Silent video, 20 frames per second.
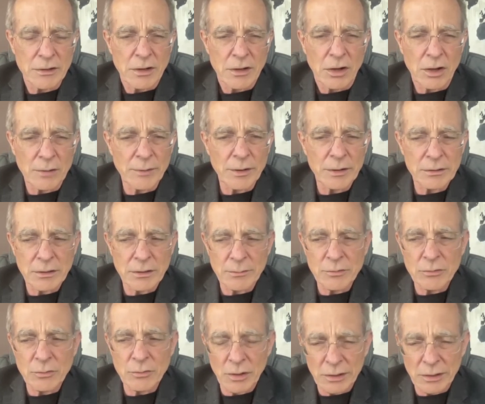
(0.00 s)
Hallmark
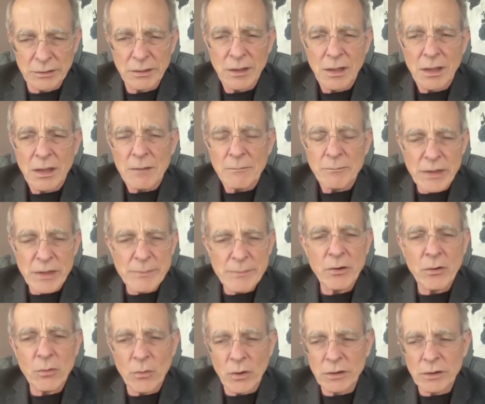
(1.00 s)
number one,
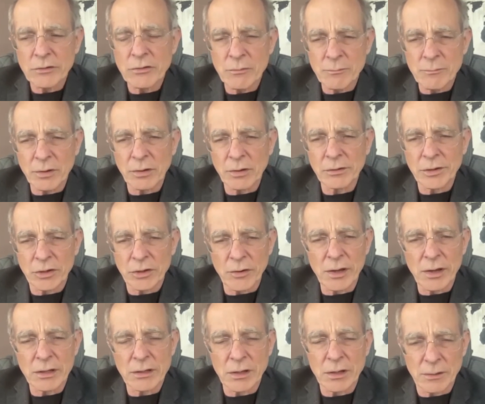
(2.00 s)
people want to build a
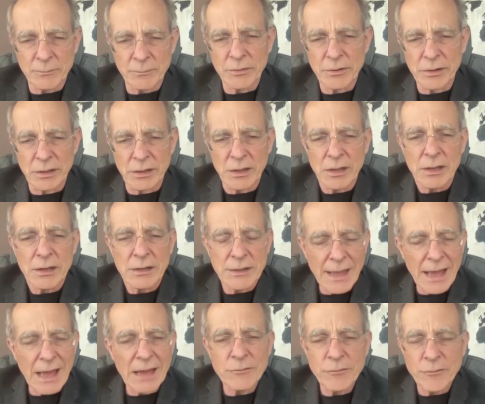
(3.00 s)
great company,
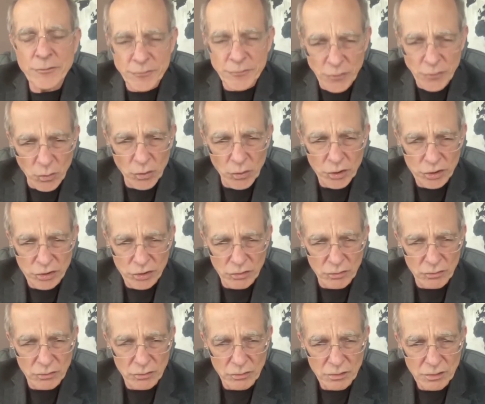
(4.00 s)
not for
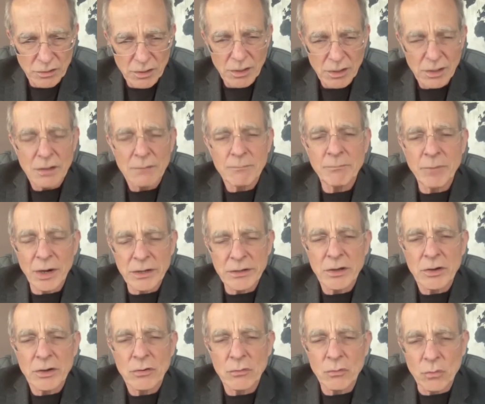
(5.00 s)
you, but
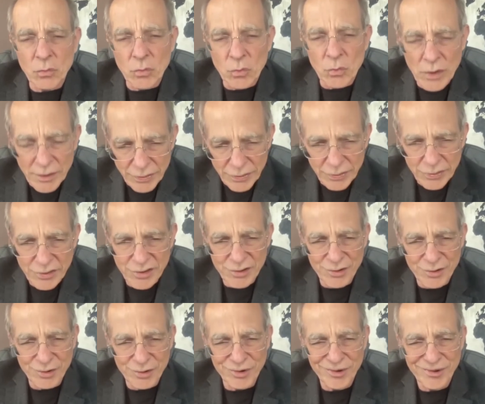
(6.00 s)
with
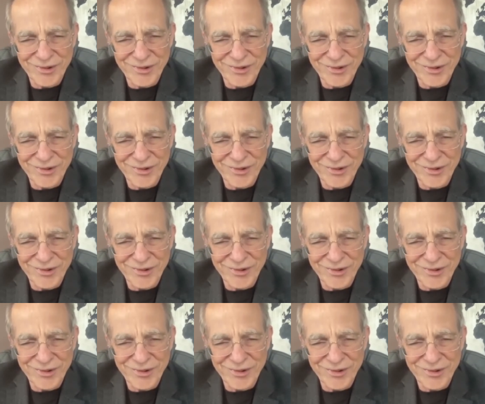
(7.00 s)
you.